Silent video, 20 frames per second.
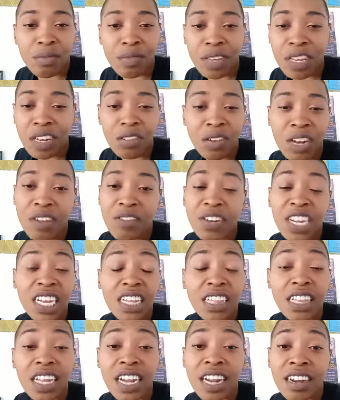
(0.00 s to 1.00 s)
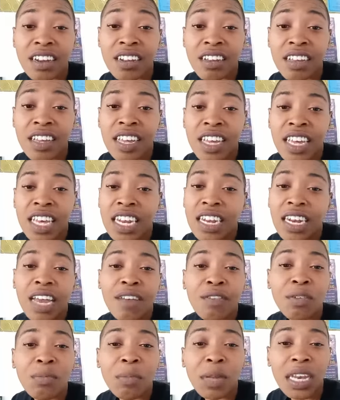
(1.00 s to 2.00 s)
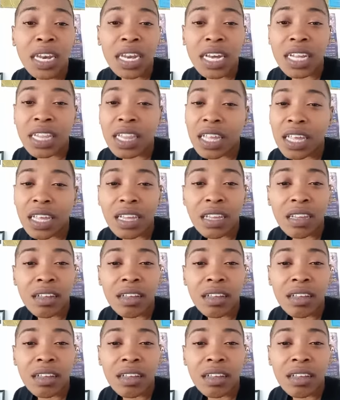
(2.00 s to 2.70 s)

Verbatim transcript: it'll never get there. It'll never be nothing.